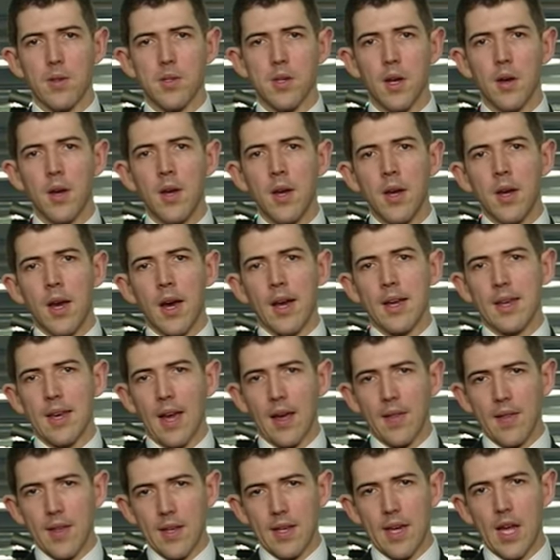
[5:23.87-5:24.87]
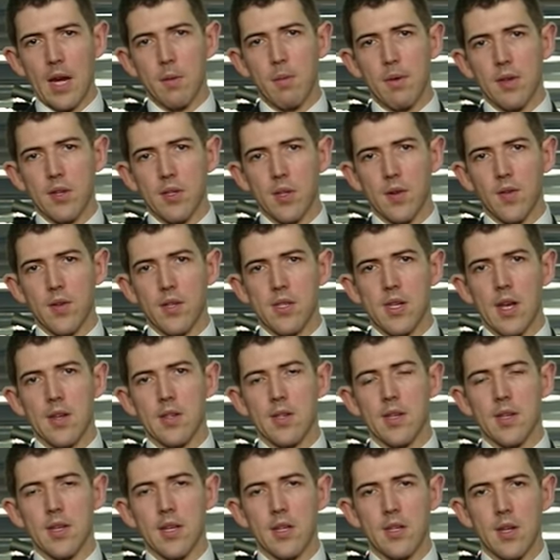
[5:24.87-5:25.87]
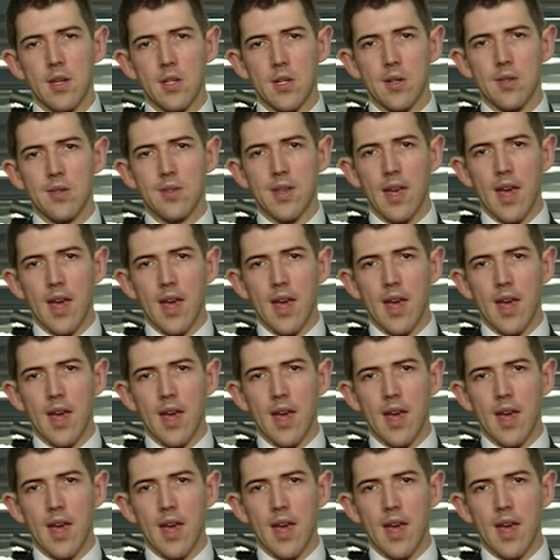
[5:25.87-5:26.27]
So again, they're going to be sort of assessing conditions